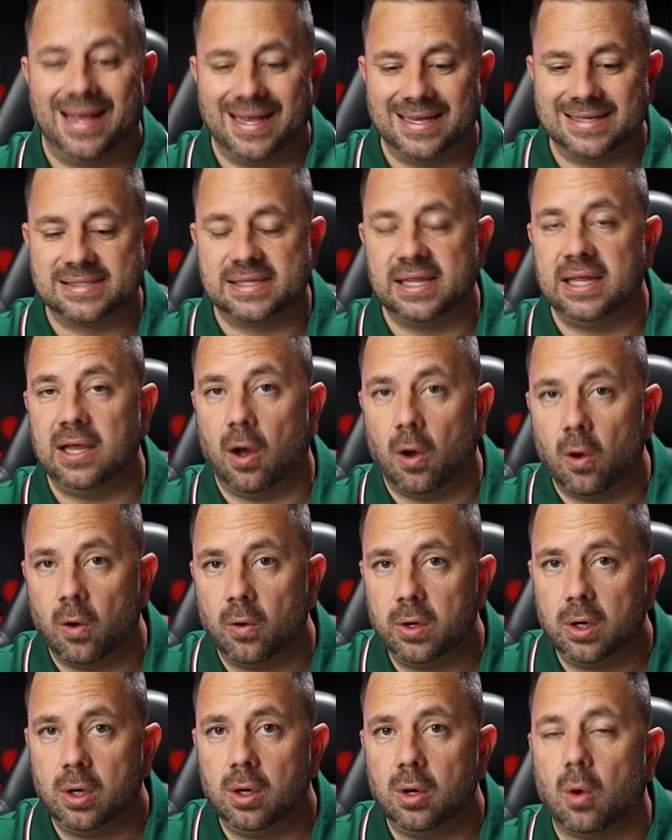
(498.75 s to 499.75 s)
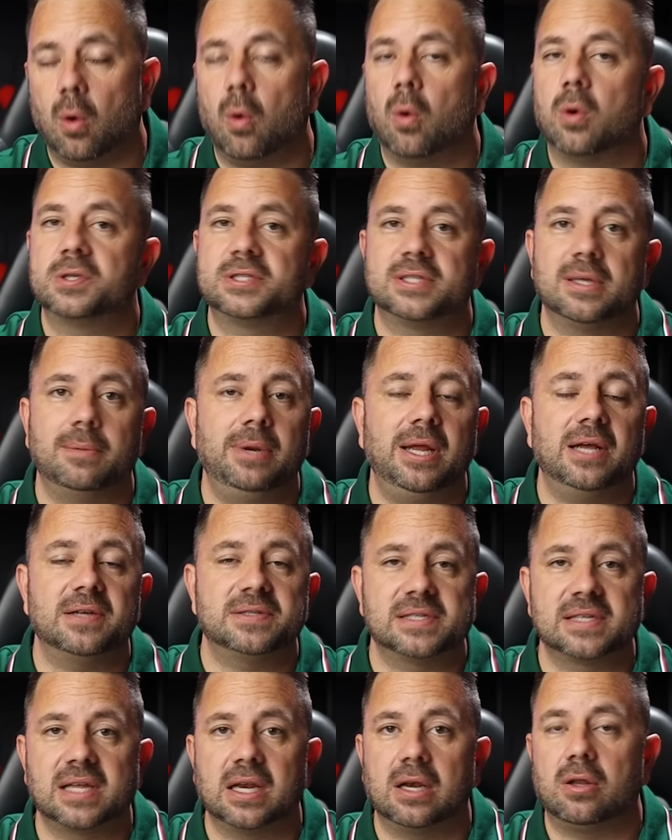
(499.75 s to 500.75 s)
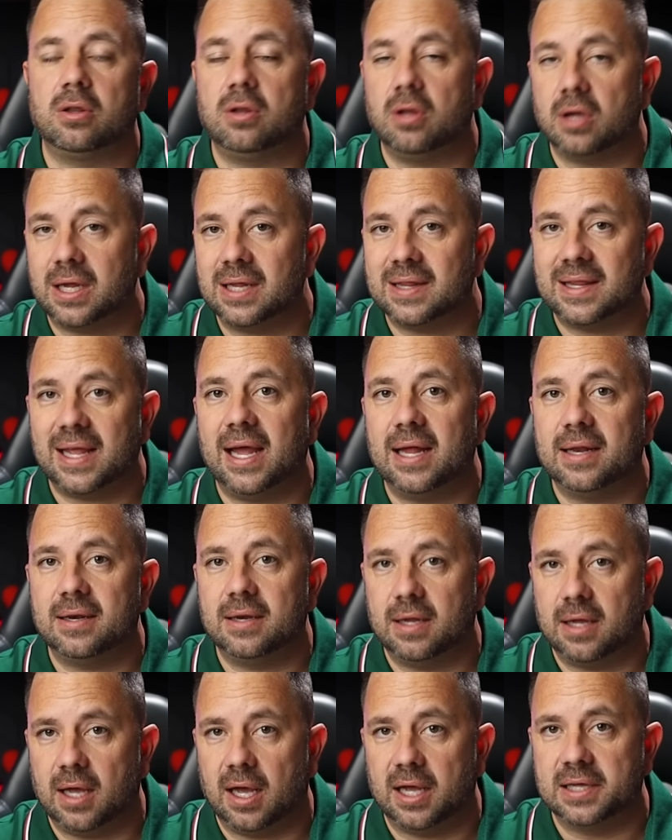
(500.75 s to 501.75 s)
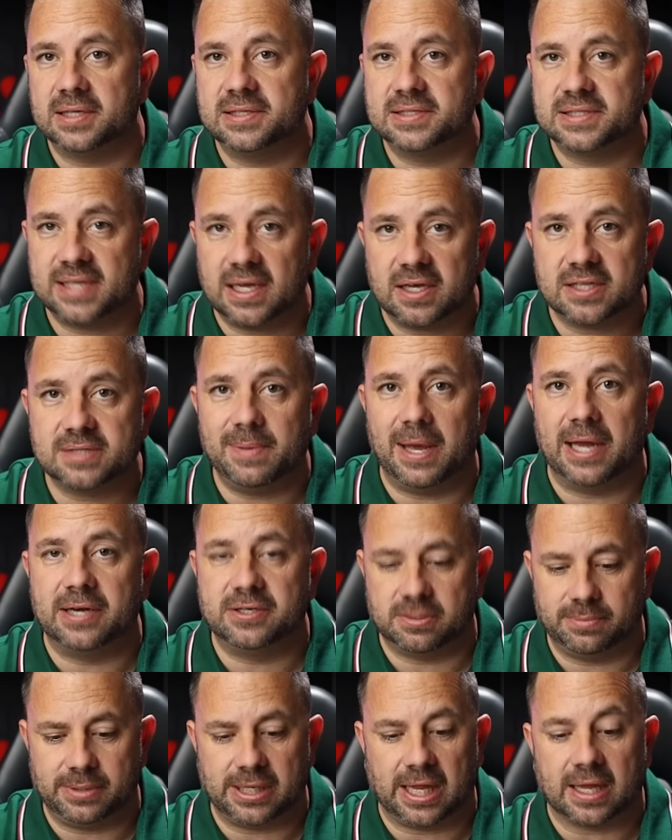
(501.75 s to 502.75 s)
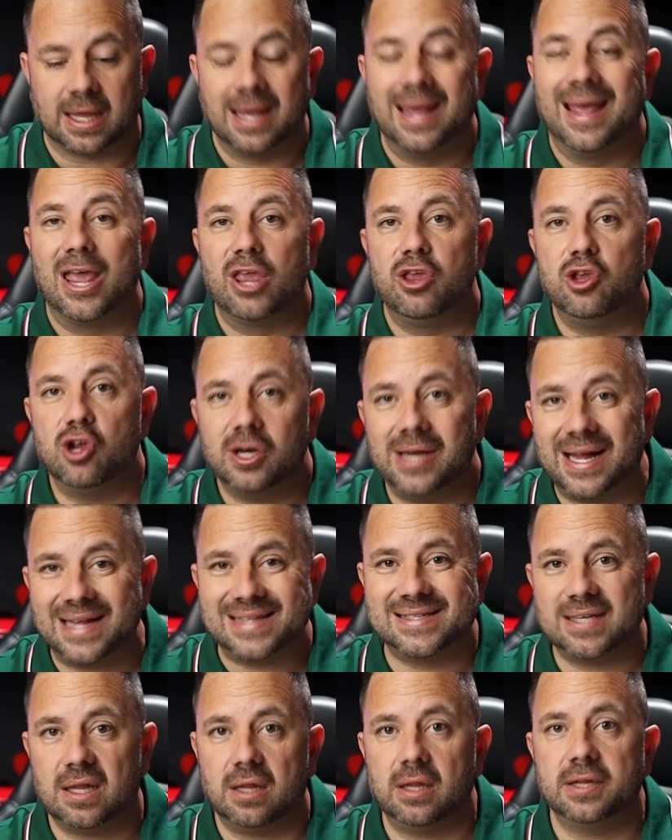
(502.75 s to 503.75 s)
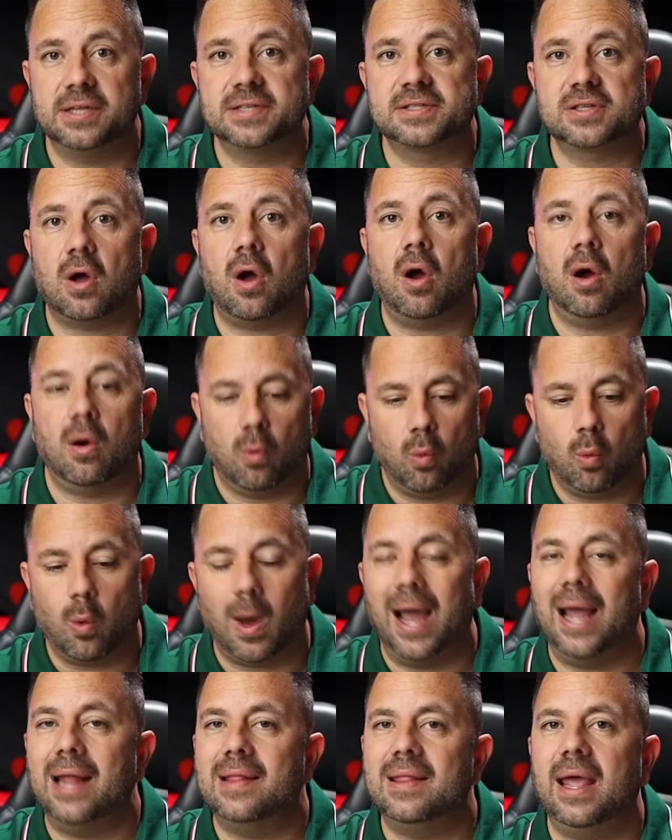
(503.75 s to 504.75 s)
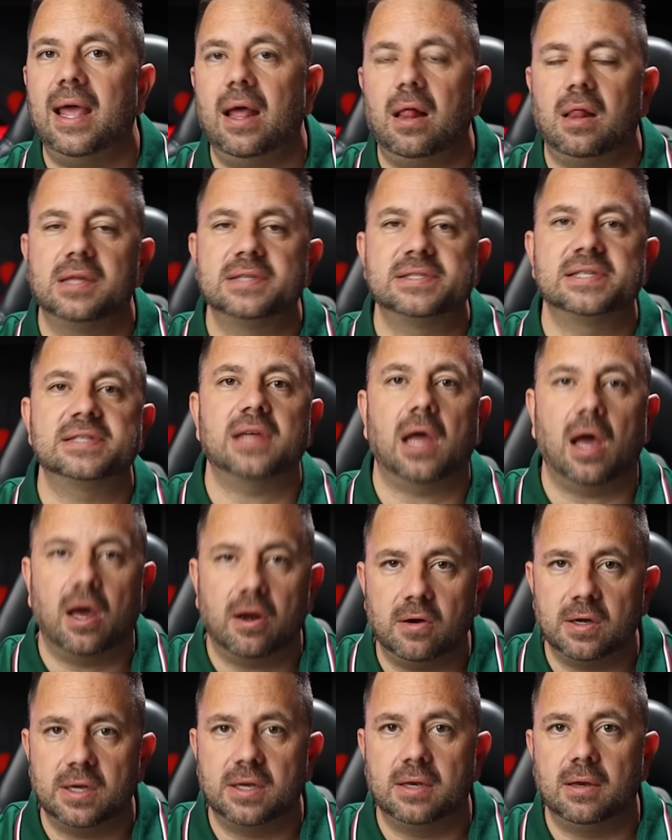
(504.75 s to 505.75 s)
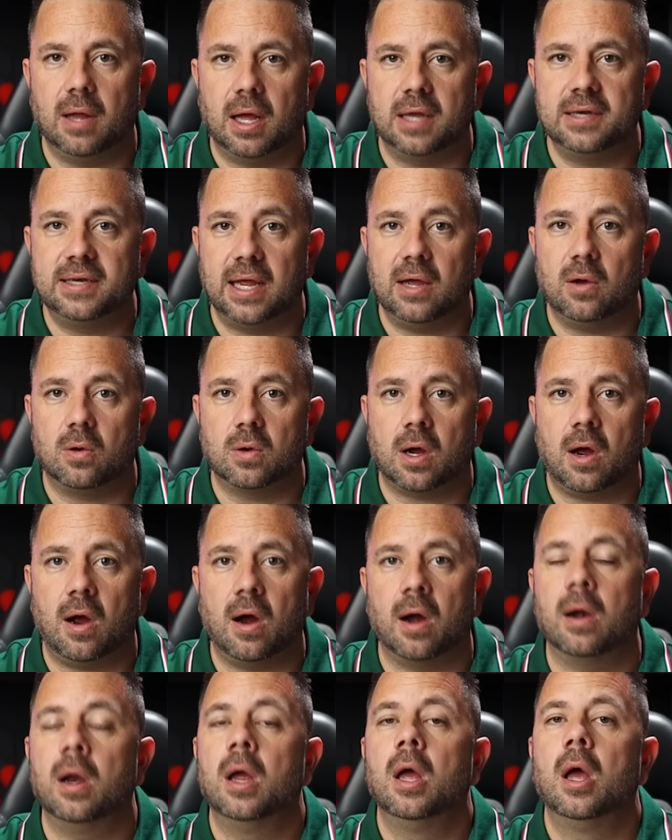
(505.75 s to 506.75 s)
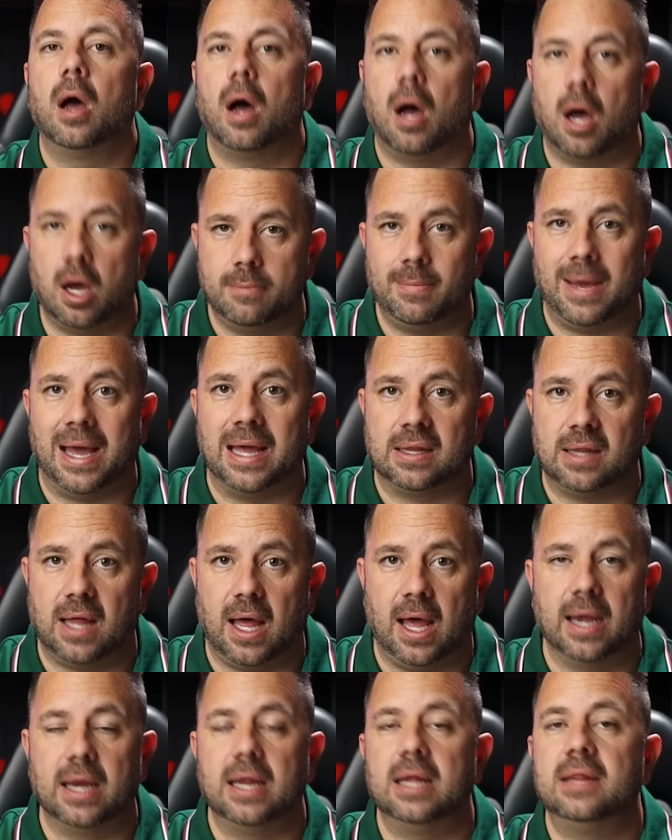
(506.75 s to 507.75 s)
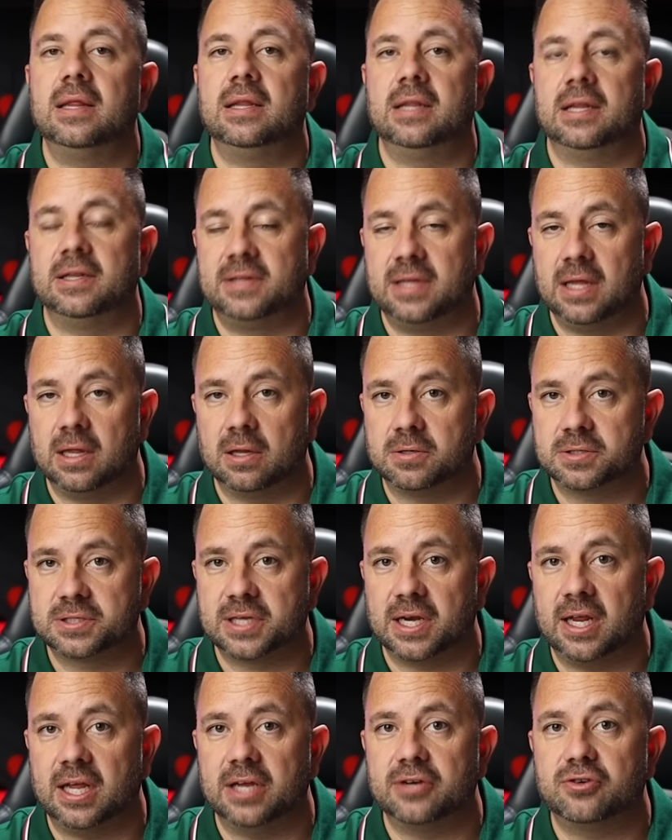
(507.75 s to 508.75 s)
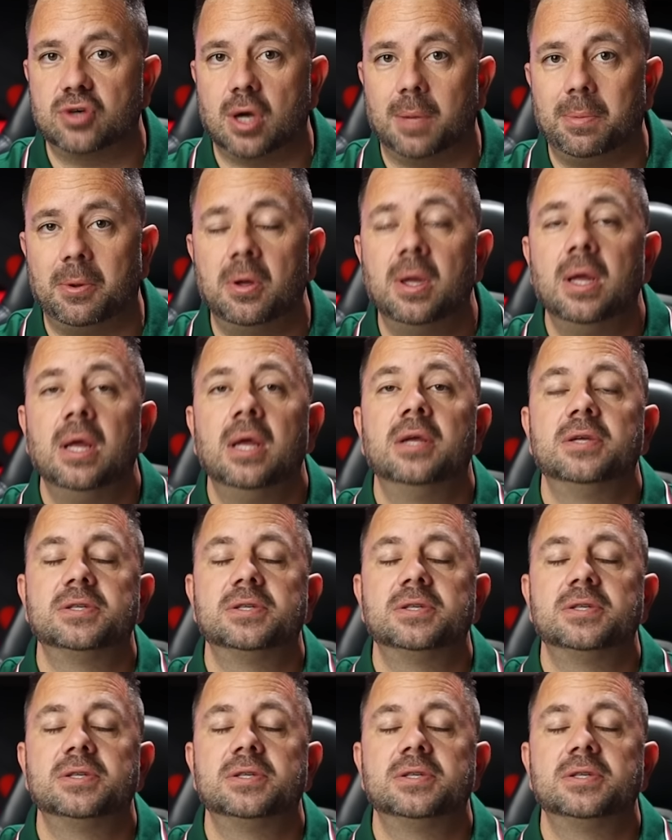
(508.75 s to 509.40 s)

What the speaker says: is the owner or somebody else is going to look at that sales manager and be like, you're not selling this car. Why in the hell is this 100-day-old car on my lot? And then the dealer is going to get in trouble.